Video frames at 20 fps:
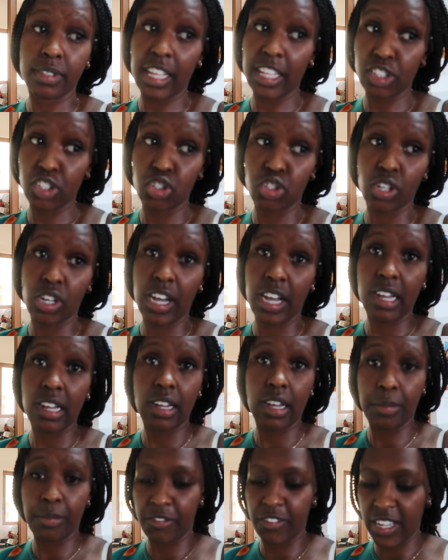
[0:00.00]
That's
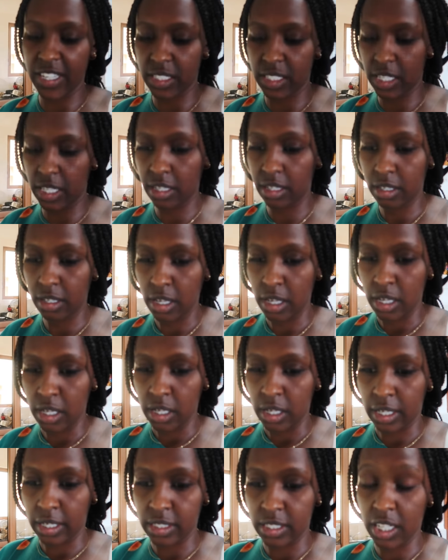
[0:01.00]
sugar. I'm fasting
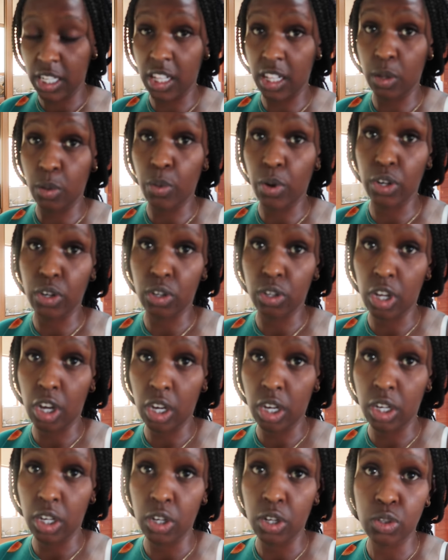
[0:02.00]
until 1
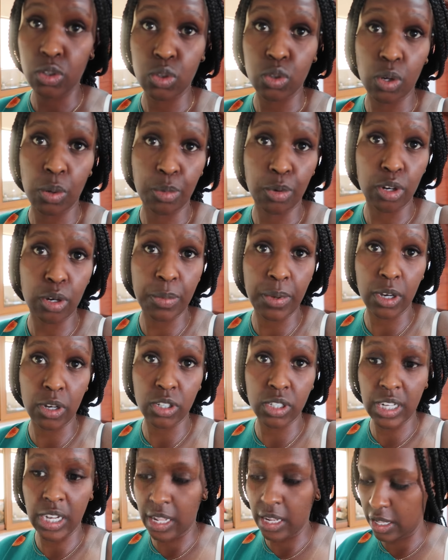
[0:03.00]
o'clock, so I'm gonna be a
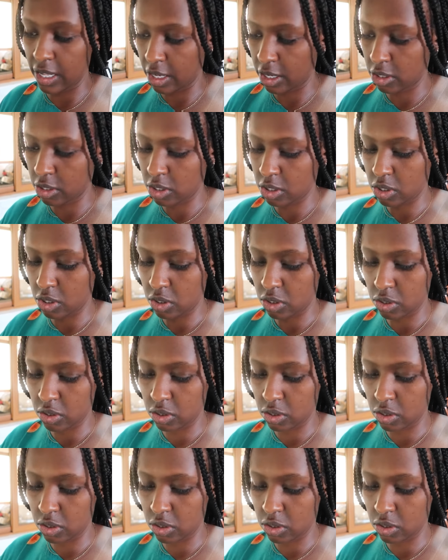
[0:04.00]
good girl and